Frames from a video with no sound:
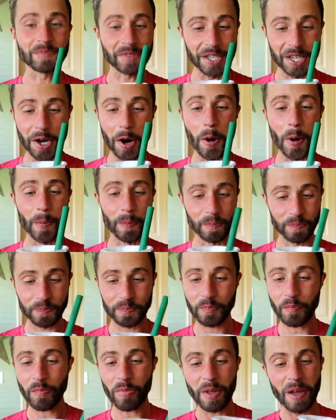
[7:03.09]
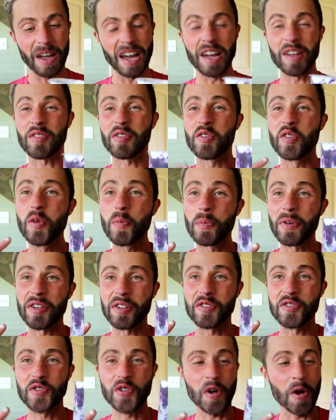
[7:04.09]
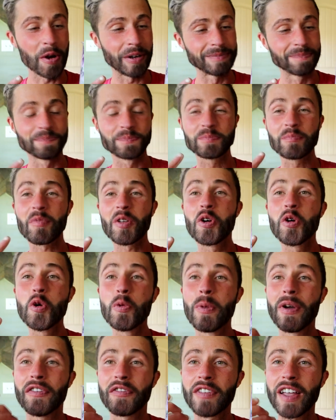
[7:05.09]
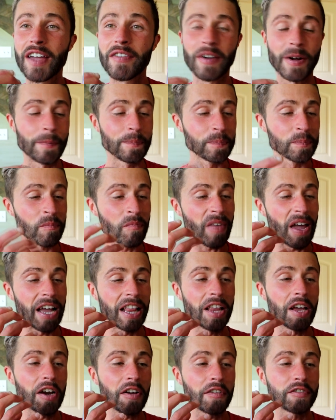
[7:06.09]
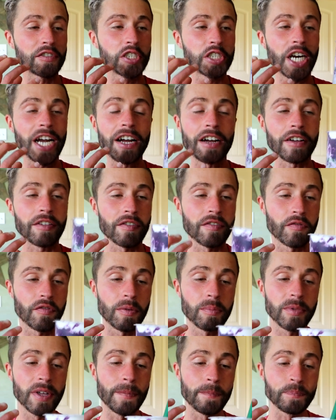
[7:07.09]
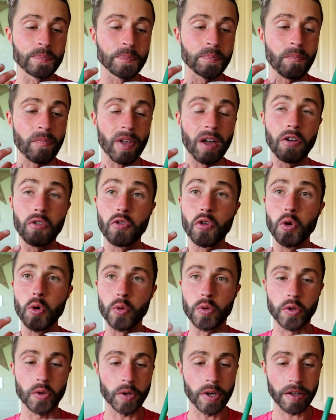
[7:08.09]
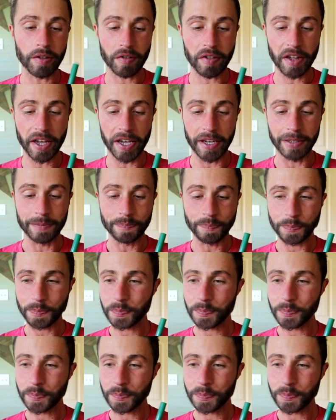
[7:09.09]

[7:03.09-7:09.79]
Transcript: yo, a super strong ube flavor, a lot of chunks from the root, you can say.